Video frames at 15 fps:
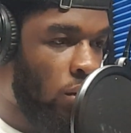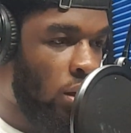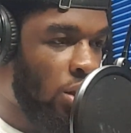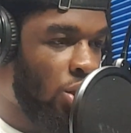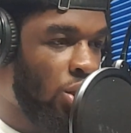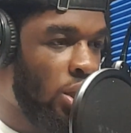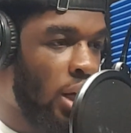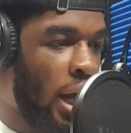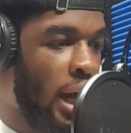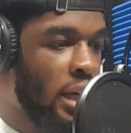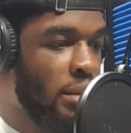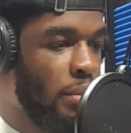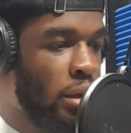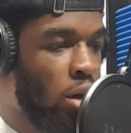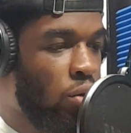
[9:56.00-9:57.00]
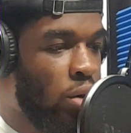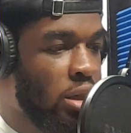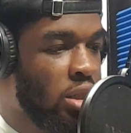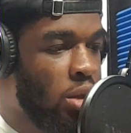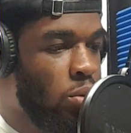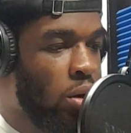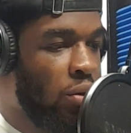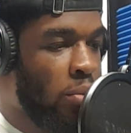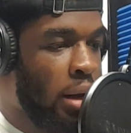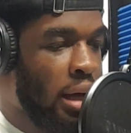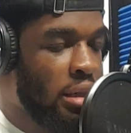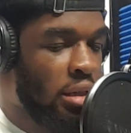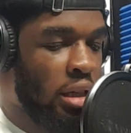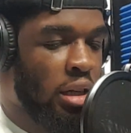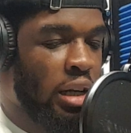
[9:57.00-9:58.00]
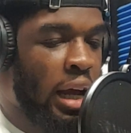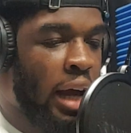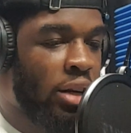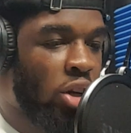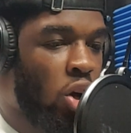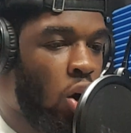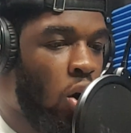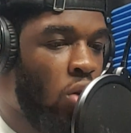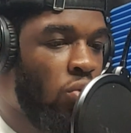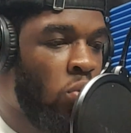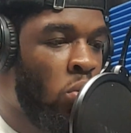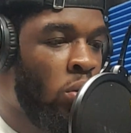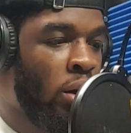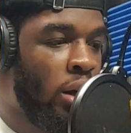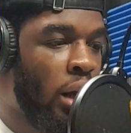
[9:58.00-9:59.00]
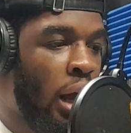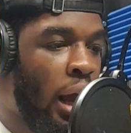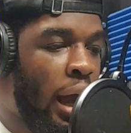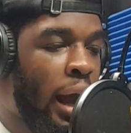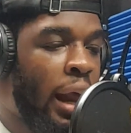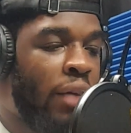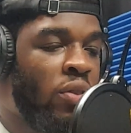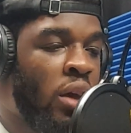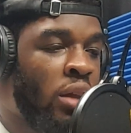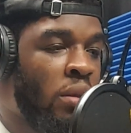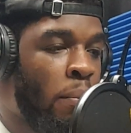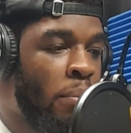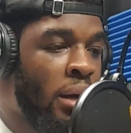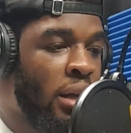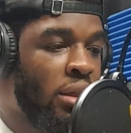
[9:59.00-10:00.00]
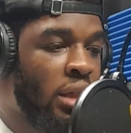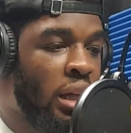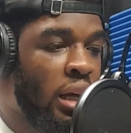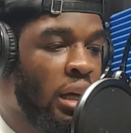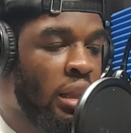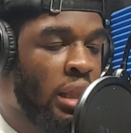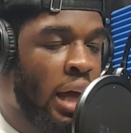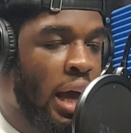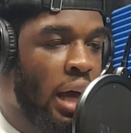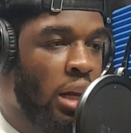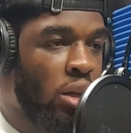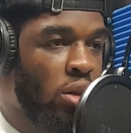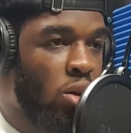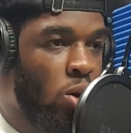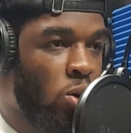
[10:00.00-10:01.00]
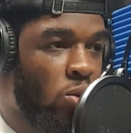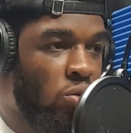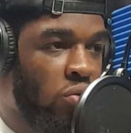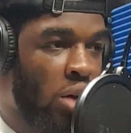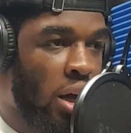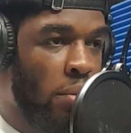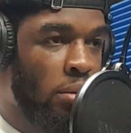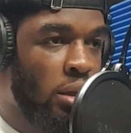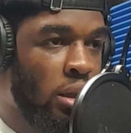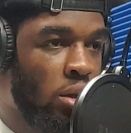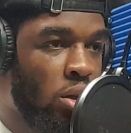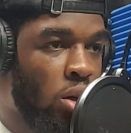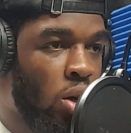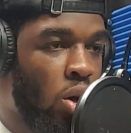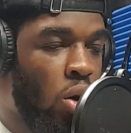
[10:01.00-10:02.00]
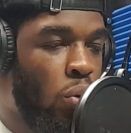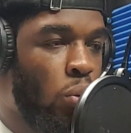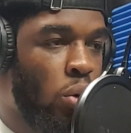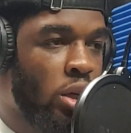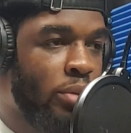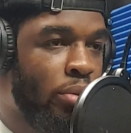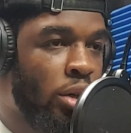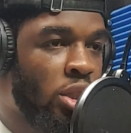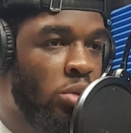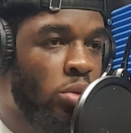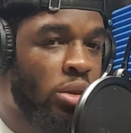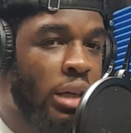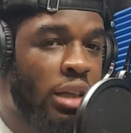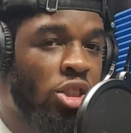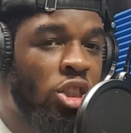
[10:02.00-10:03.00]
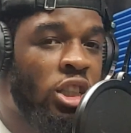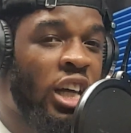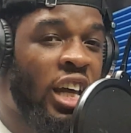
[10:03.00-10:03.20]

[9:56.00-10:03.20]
she has been arrested with manslaughter. They had to call for it, and I think the big thing that her family was pushing was that she